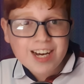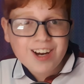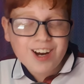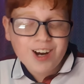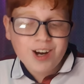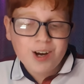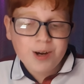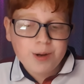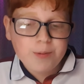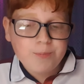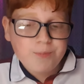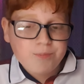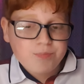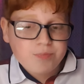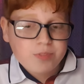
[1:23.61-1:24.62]

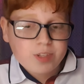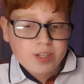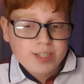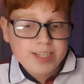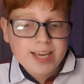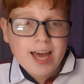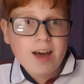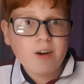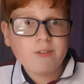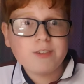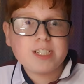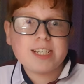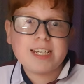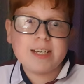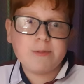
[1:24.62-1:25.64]
Yeah,
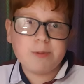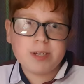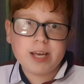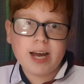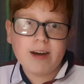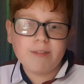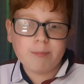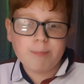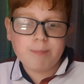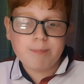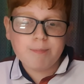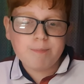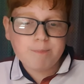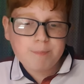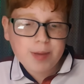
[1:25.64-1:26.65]
obviously we have a
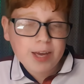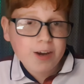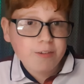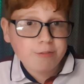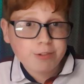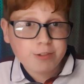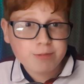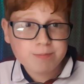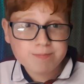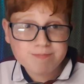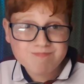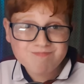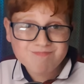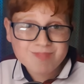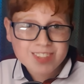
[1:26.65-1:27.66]
bit of a
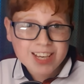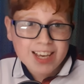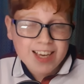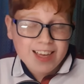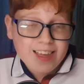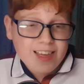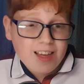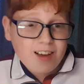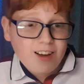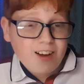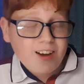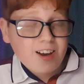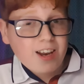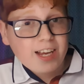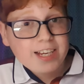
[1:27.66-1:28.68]

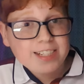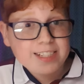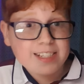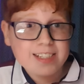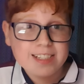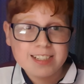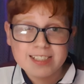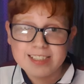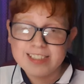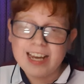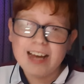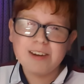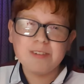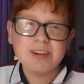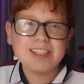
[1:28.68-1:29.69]

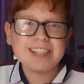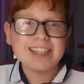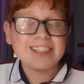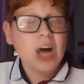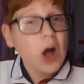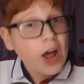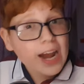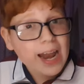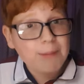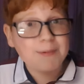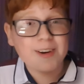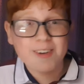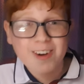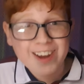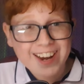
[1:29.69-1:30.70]

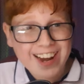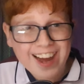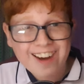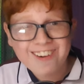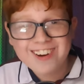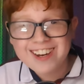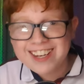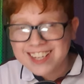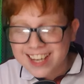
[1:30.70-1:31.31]
dilemma right now.